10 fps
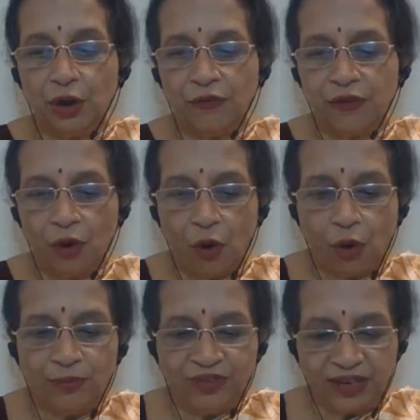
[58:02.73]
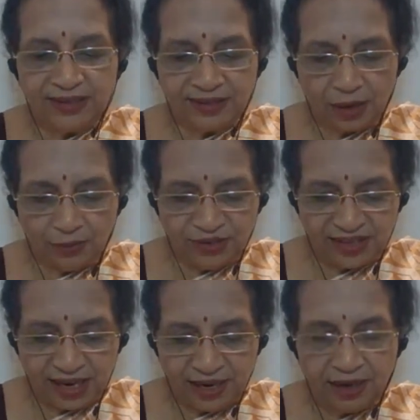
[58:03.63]
of objects
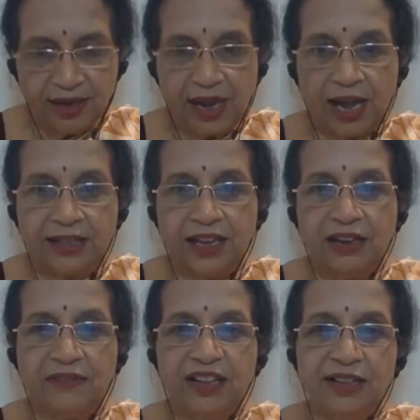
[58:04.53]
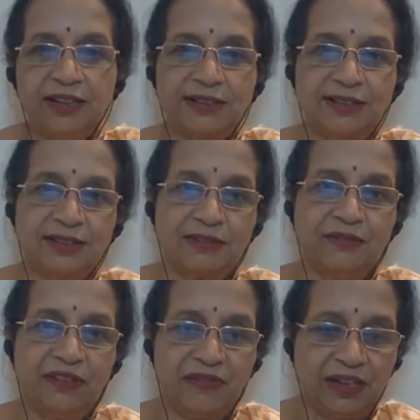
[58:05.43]
outside. I think with this,
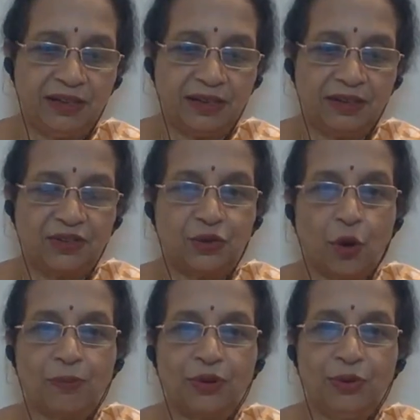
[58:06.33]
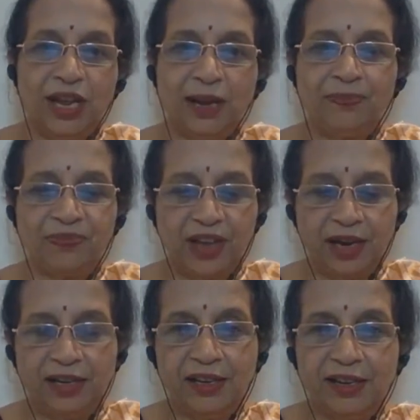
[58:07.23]
we will stop today,
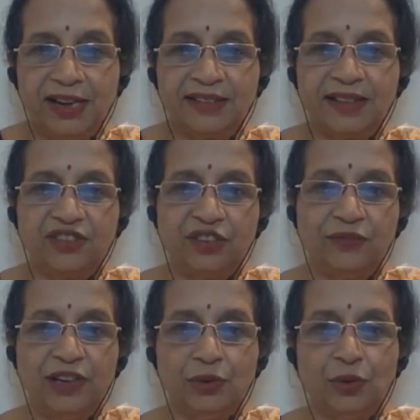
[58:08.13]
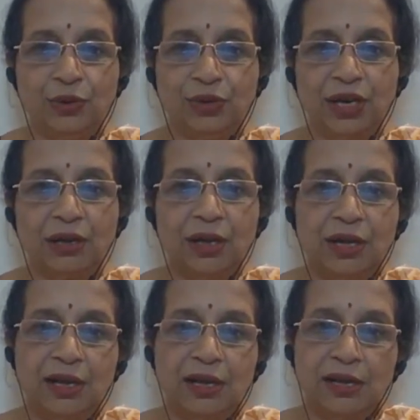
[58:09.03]
and in the next session, we'll go to the
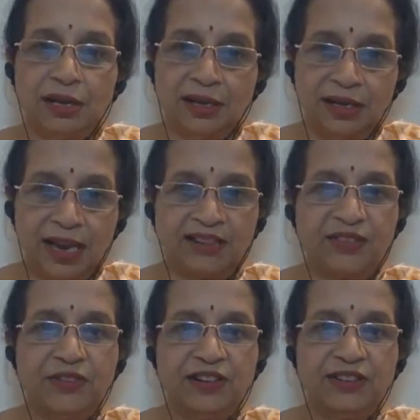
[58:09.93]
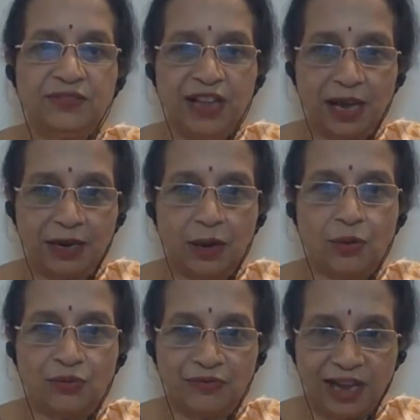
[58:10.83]
next verses. We
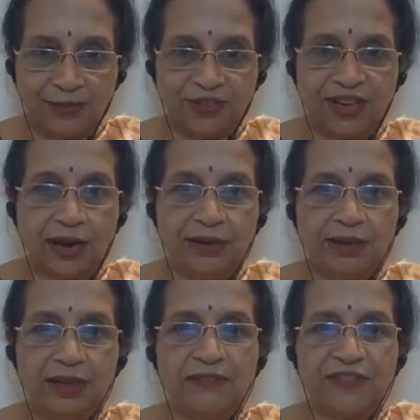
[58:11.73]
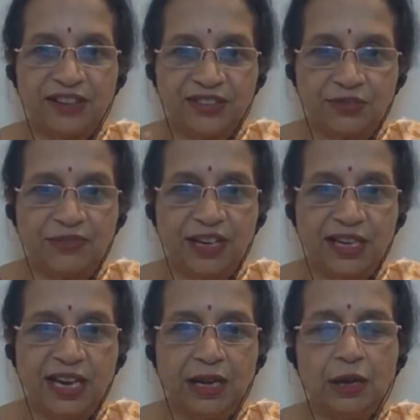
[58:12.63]
have started the first
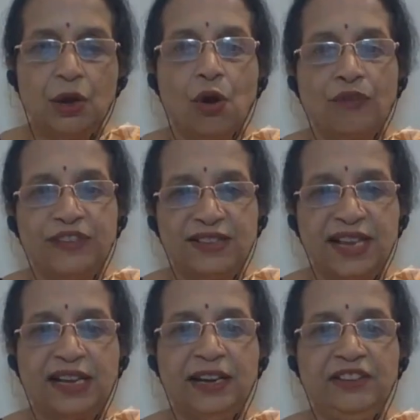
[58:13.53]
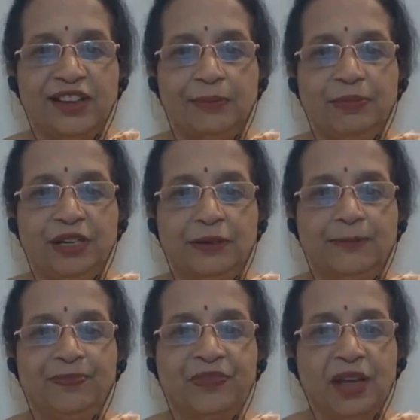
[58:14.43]
valli of the second chapter,
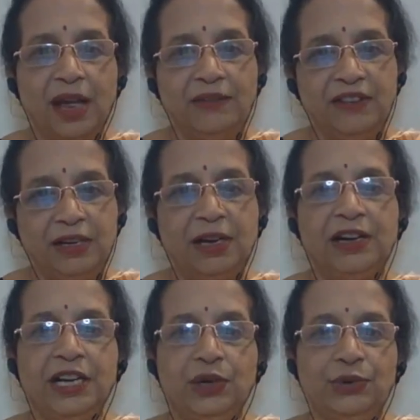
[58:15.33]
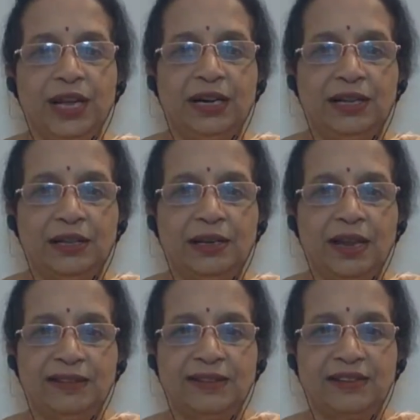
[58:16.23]
and we'll continue that in the
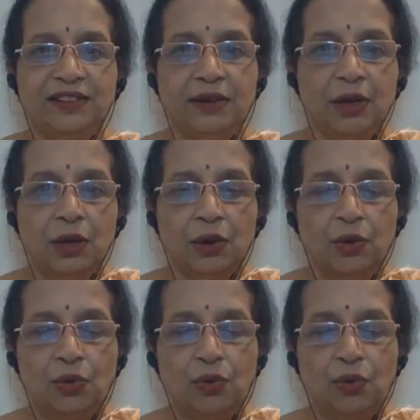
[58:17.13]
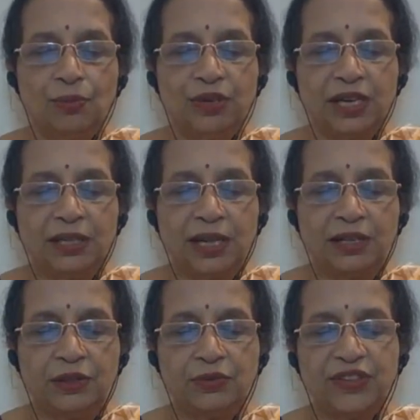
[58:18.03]
next session. Om
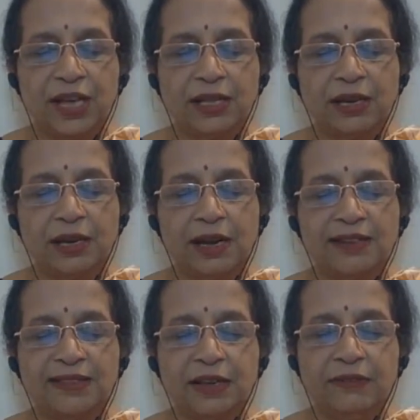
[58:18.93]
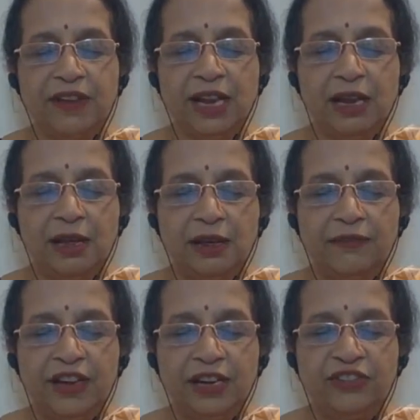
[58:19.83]
Nandantu Sadhaka Sarve
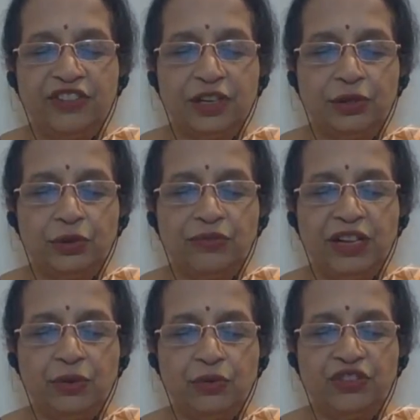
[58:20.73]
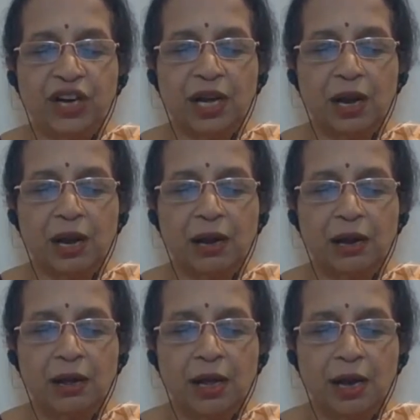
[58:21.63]
Vinashyantu Vidushakaha
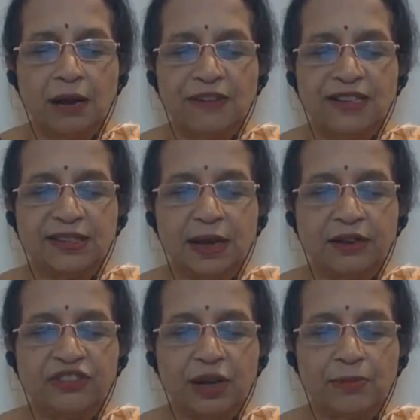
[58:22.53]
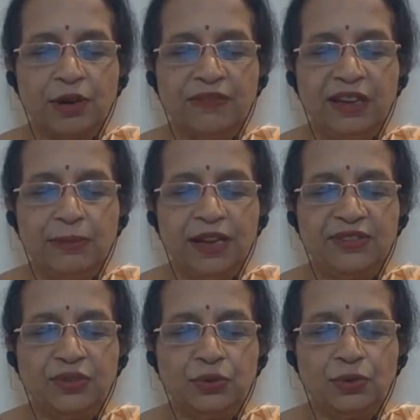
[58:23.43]
Avastha Shambhavi
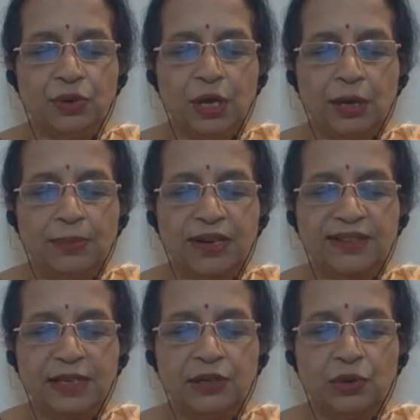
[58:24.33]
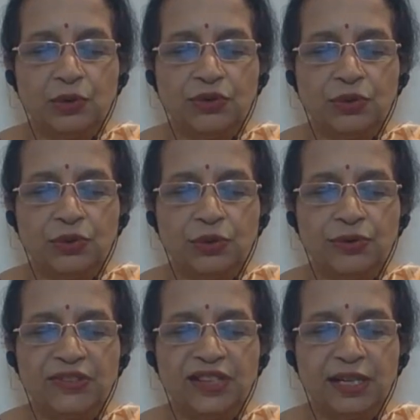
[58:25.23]
Mestu Prasannostu
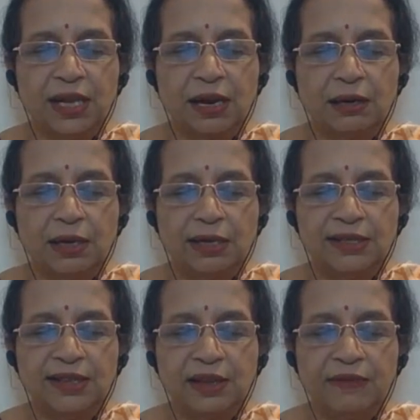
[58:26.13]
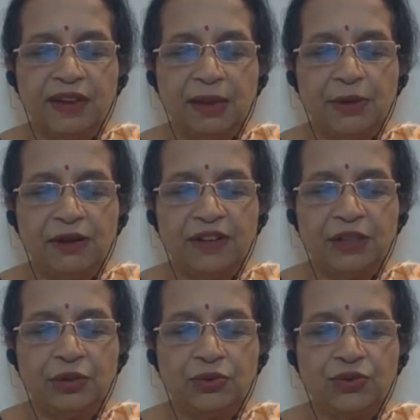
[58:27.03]
Guru Sada Sarve
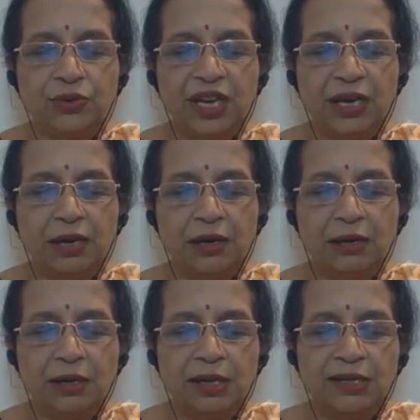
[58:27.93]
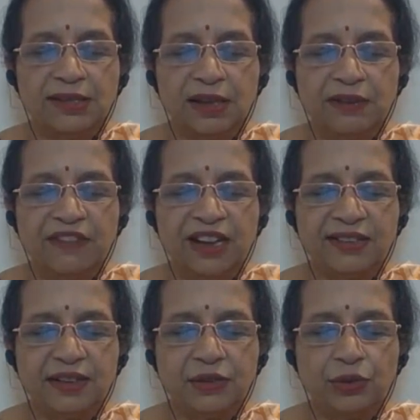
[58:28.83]
Bhavantu Sukhinaha Sarve
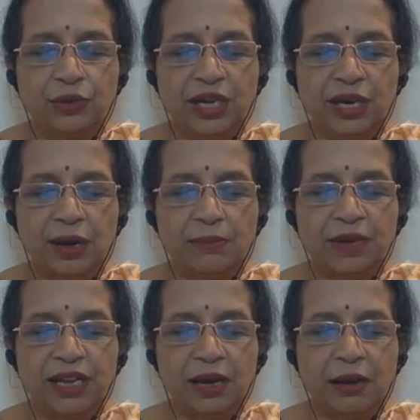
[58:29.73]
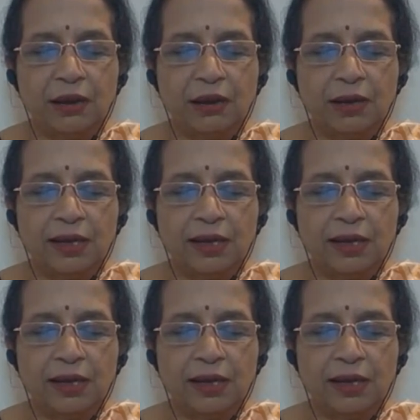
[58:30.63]
Santu Niramayaha